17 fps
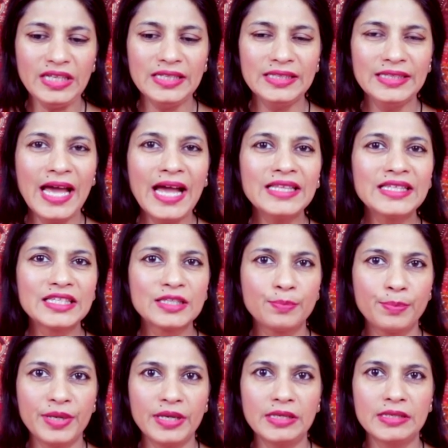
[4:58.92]
that
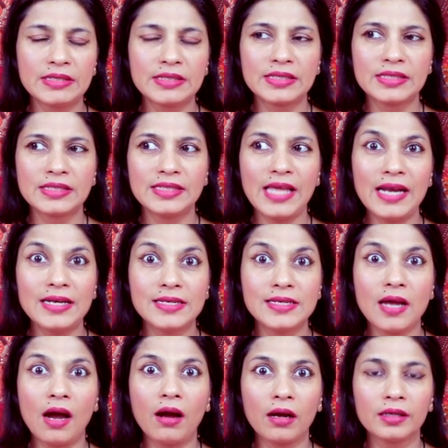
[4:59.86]
space, that
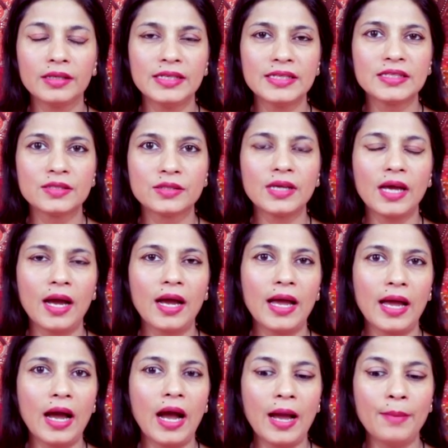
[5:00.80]
darkness,
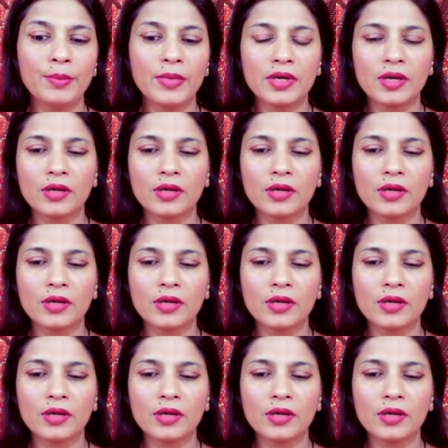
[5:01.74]
I'm